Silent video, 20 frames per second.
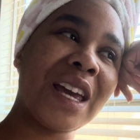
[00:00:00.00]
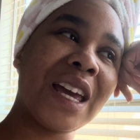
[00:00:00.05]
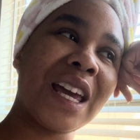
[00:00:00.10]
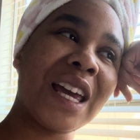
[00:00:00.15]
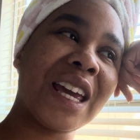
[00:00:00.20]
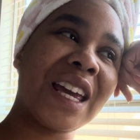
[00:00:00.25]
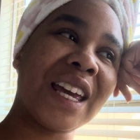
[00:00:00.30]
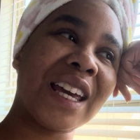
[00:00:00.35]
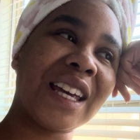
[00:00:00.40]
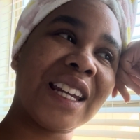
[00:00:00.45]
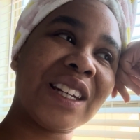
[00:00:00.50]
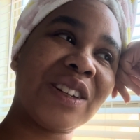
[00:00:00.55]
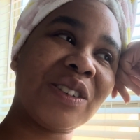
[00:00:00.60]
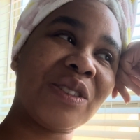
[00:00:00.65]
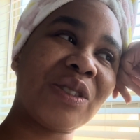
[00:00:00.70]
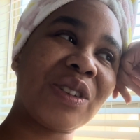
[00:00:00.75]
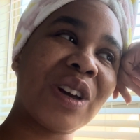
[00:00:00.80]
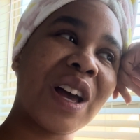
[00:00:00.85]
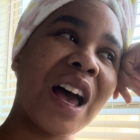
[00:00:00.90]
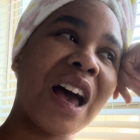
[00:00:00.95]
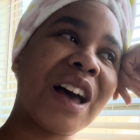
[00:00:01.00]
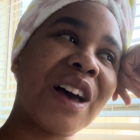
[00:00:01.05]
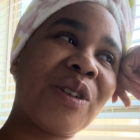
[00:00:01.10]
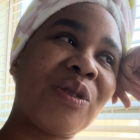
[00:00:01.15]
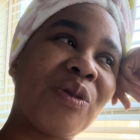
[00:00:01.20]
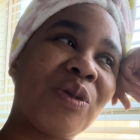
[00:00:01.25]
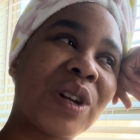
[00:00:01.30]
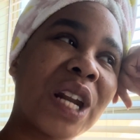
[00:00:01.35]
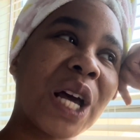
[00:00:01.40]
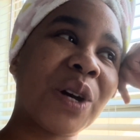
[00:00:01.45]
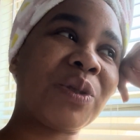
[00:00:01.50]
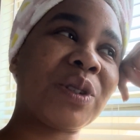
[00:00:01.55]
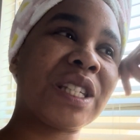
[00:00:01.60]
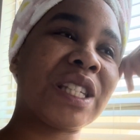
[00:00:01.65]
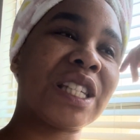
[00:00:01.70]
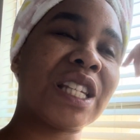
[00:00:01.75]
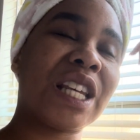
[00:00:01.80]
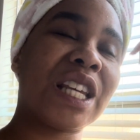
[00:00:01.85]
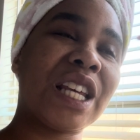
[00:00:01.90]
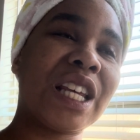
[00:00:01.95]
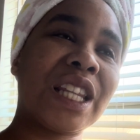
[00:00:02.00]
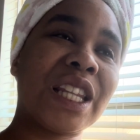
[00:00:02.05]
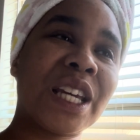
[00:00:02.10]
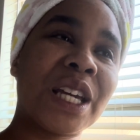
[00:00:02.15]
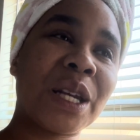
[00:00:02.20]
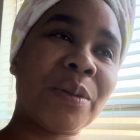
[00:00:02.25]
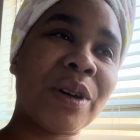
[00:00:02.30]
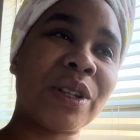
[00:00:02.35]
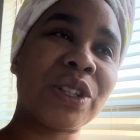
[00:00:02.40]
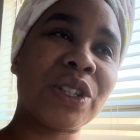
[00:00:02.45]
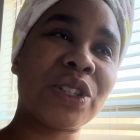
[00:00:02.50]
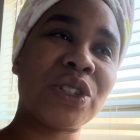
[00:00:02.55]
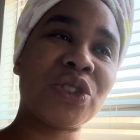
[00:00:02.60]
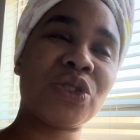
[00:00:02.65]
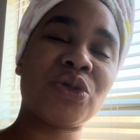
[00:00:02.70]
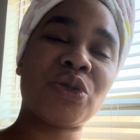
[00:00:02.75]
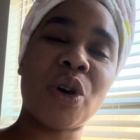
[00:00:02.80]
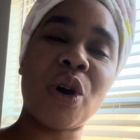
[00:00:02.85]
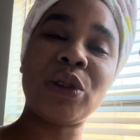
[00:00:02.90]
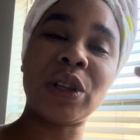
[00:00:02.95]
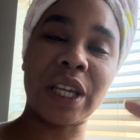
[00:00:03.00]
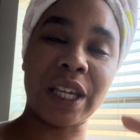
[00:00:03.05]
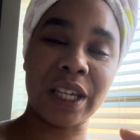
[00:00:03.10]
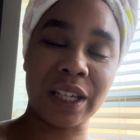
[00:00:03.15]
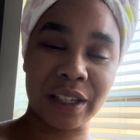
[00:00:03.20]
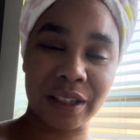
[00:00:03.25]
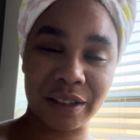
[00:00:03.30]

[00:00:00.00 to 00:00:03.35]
And when I was thinking about the strolling,